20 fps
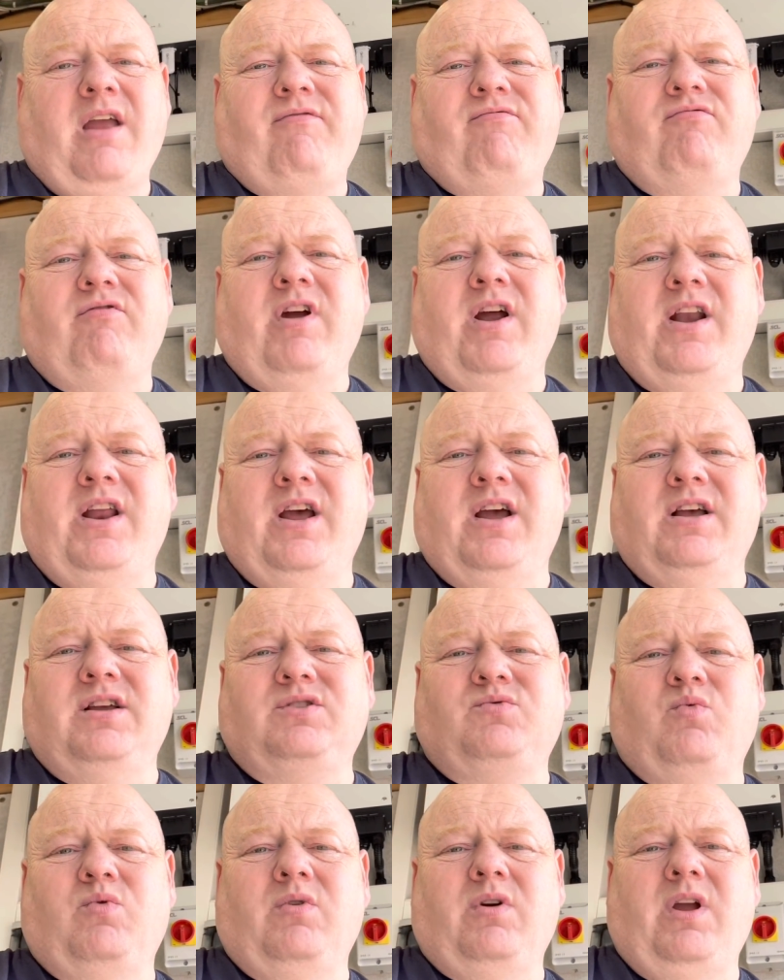
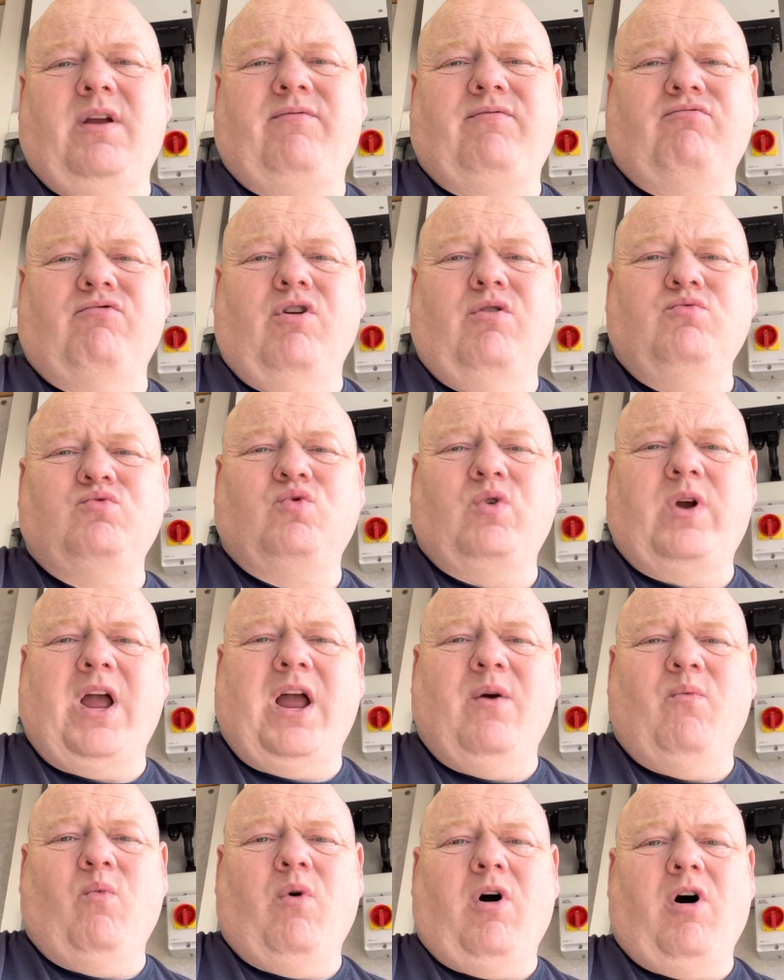rooms were
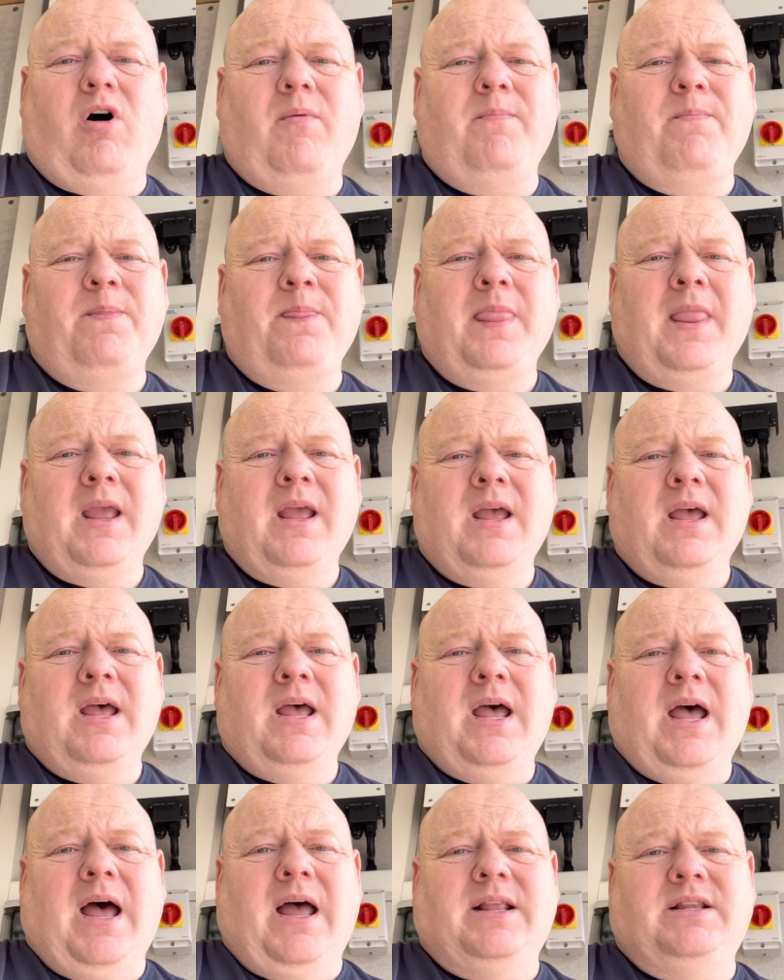getting warm.
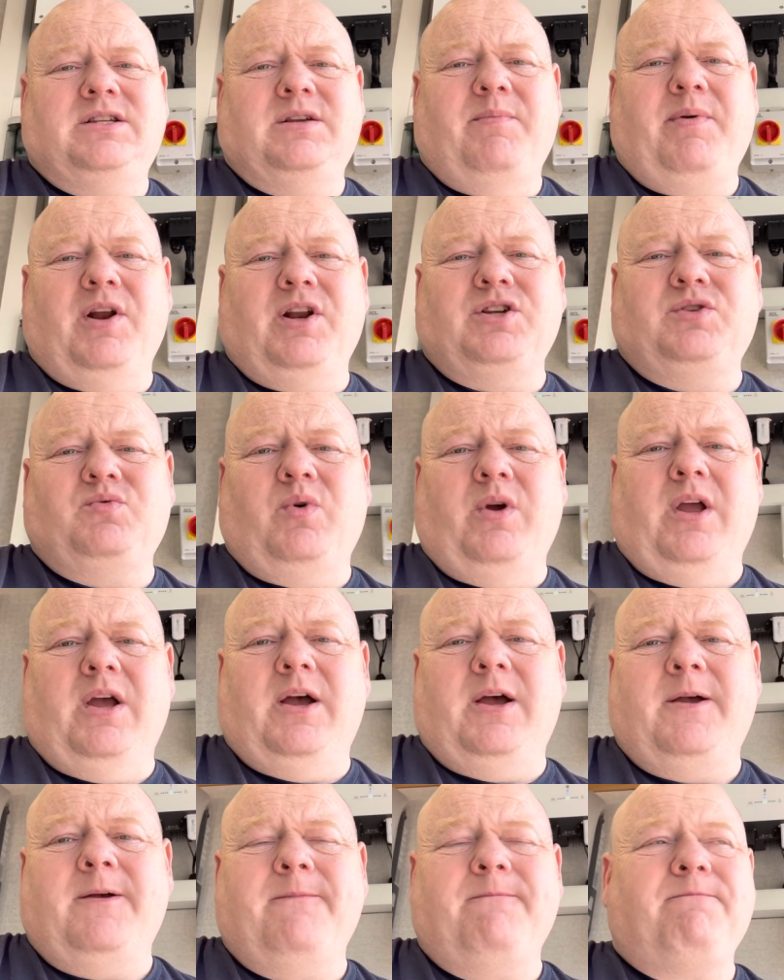And to be honest
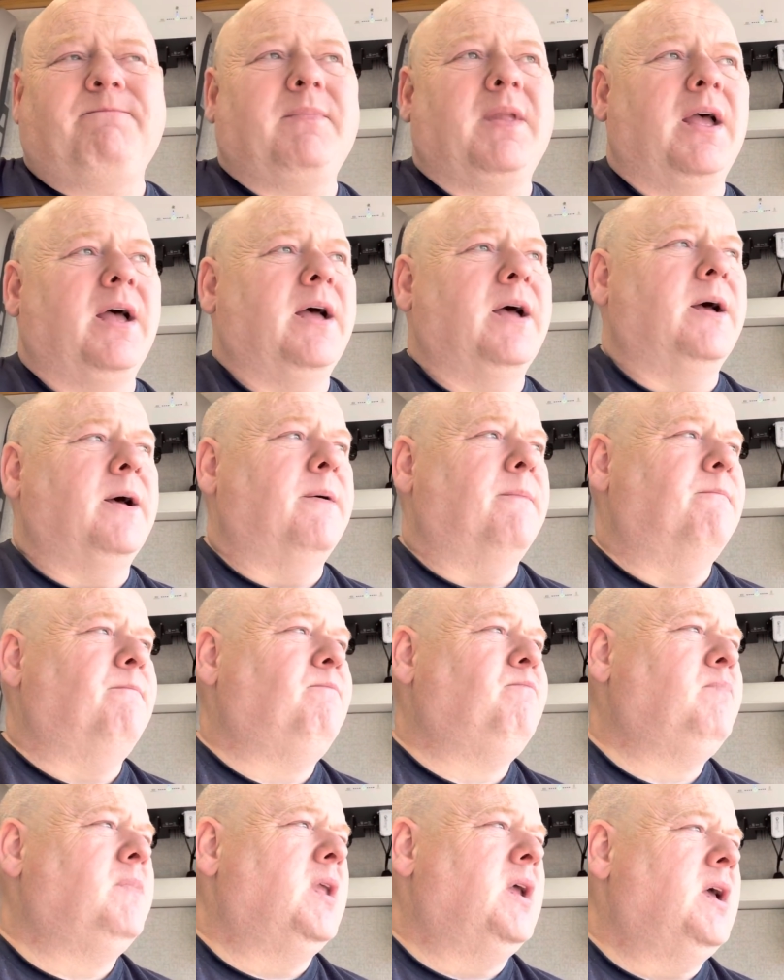with you,
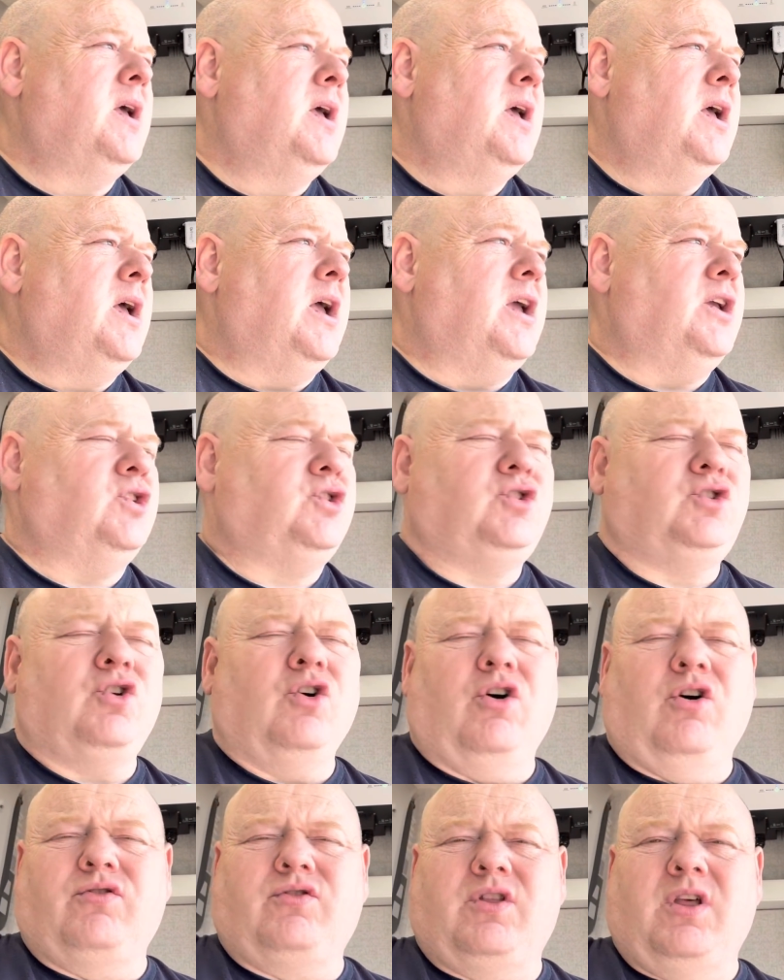it
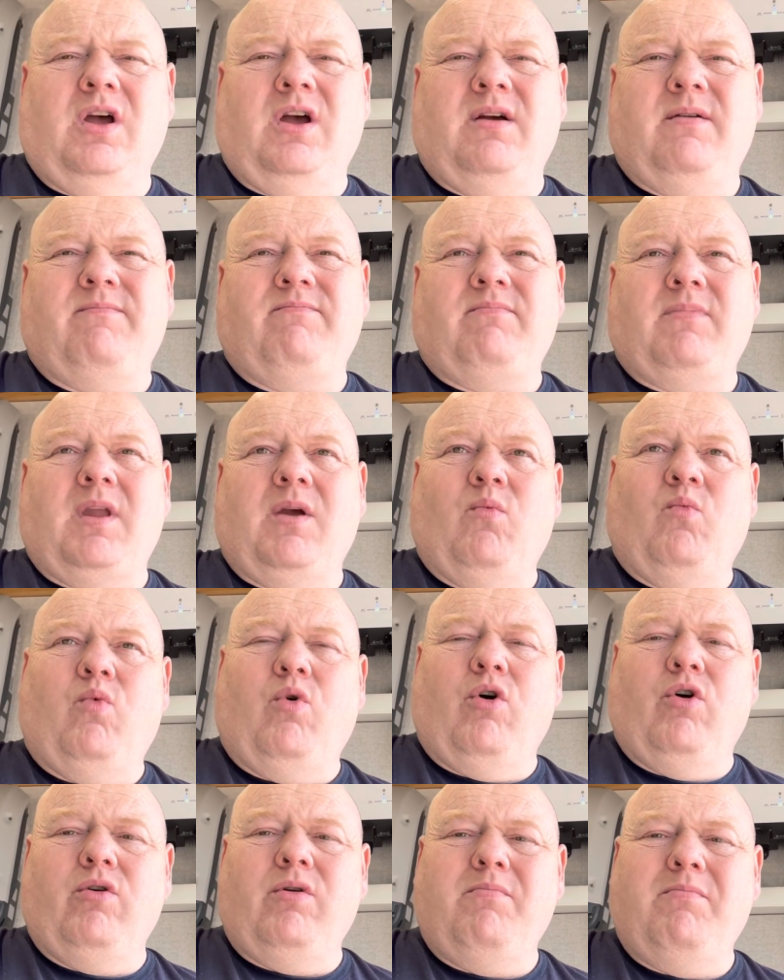showed that
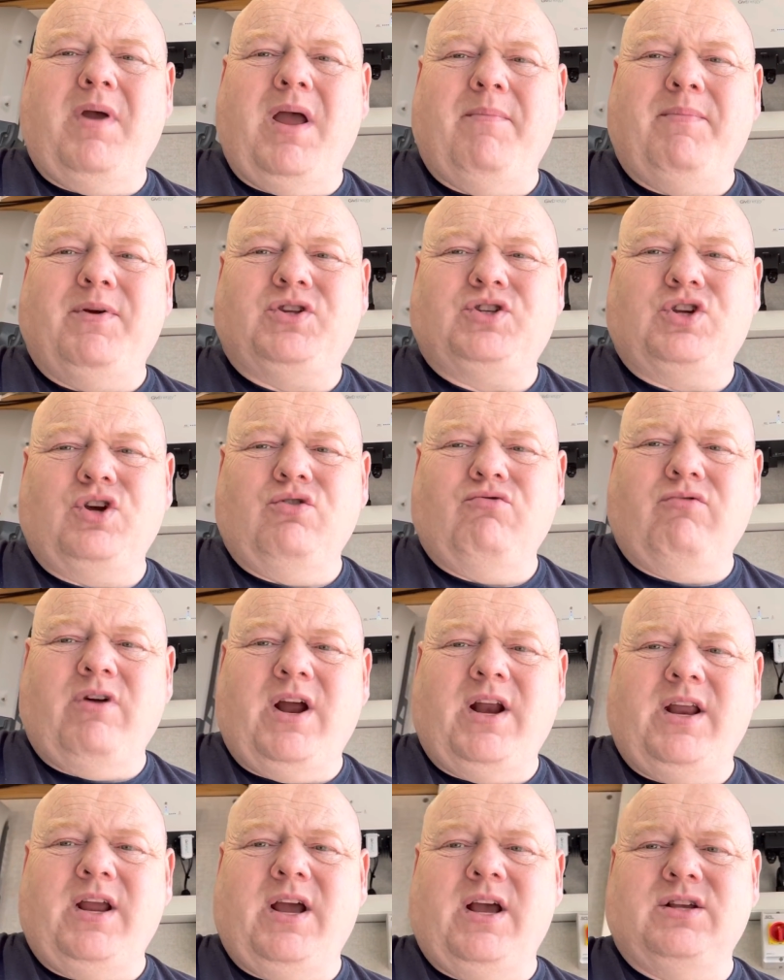one, maybe two
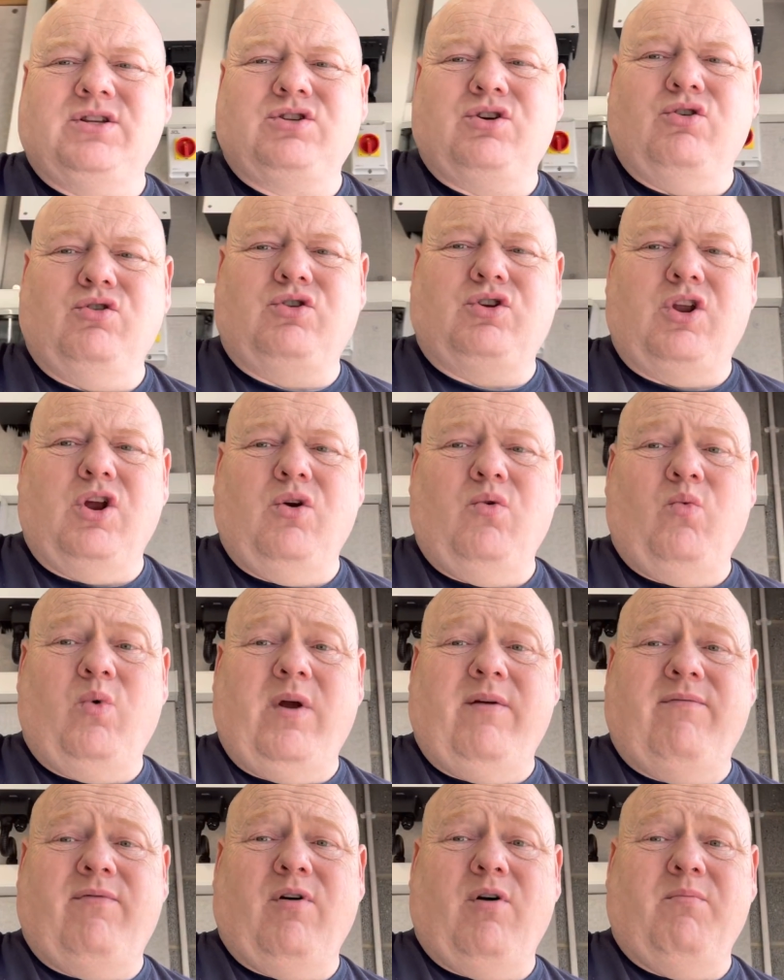radiators could do
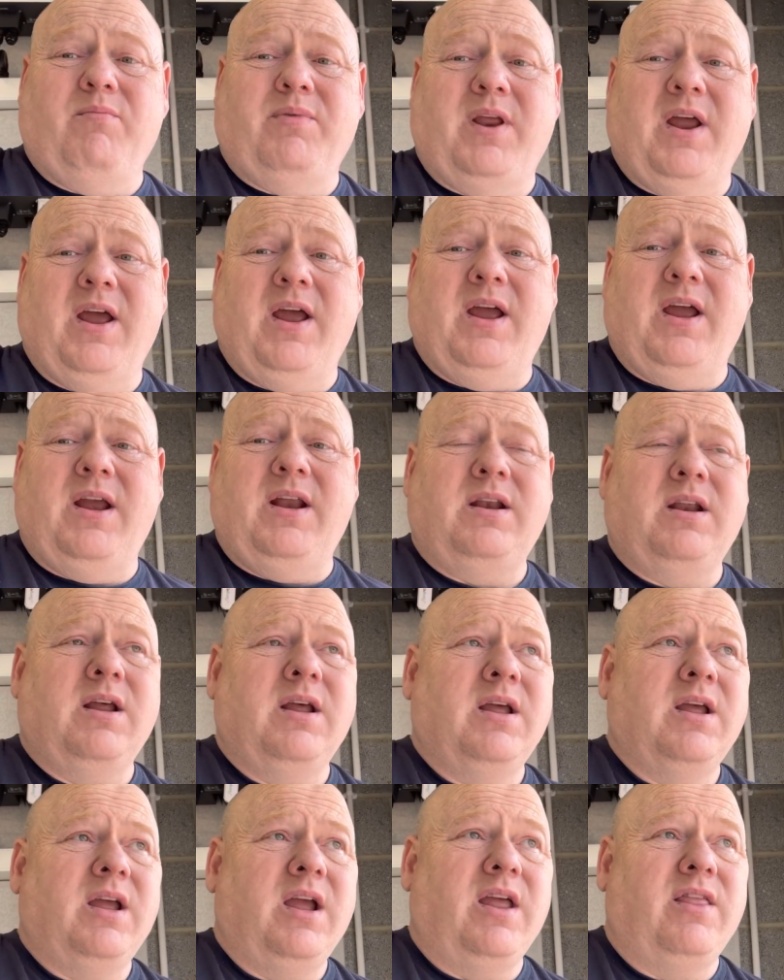with updating
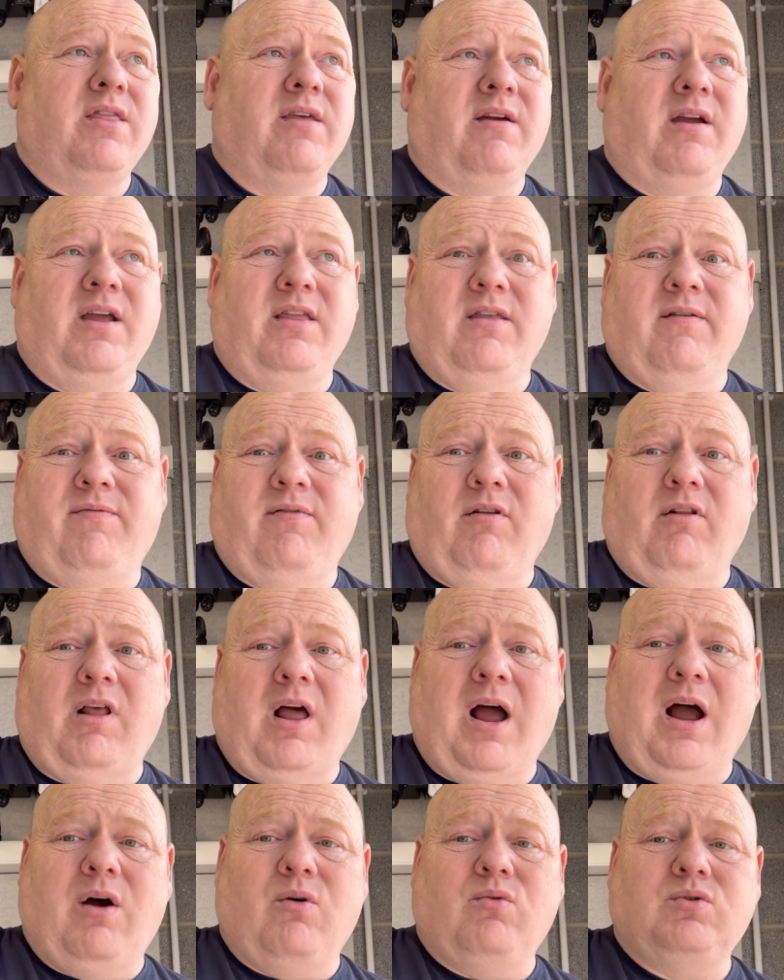in the full
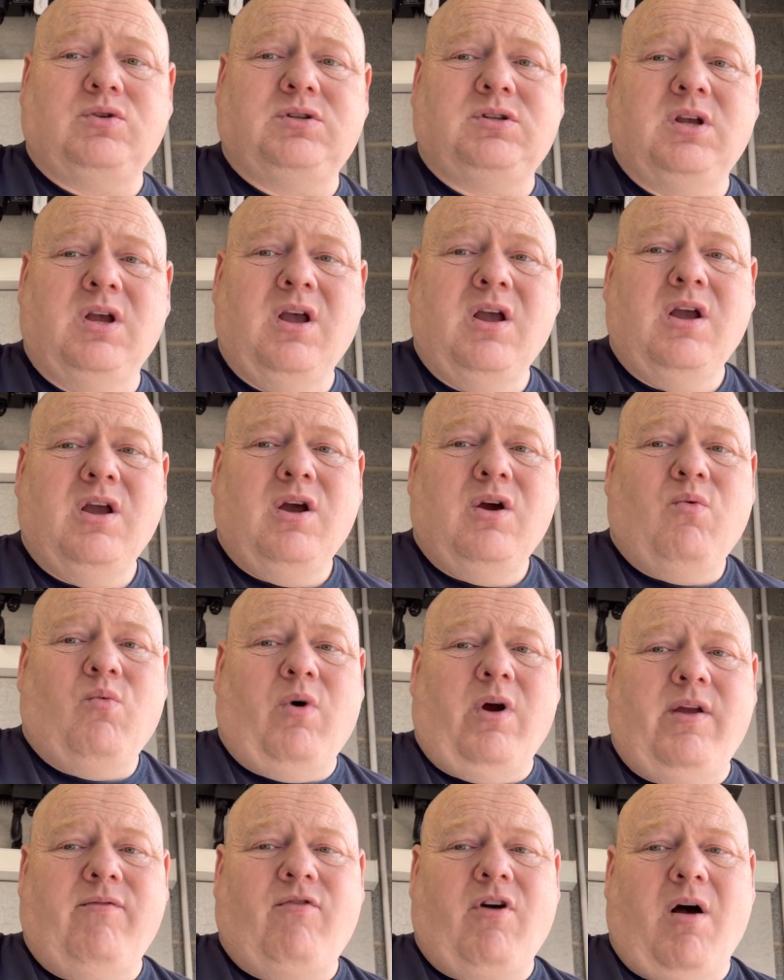house.
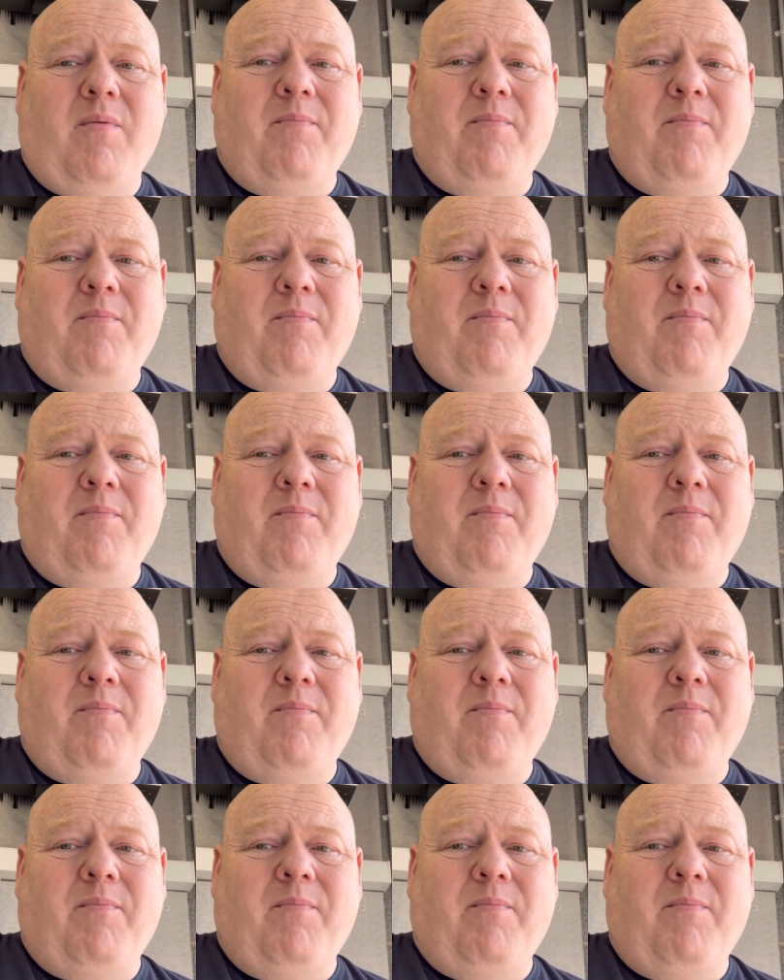What you've got to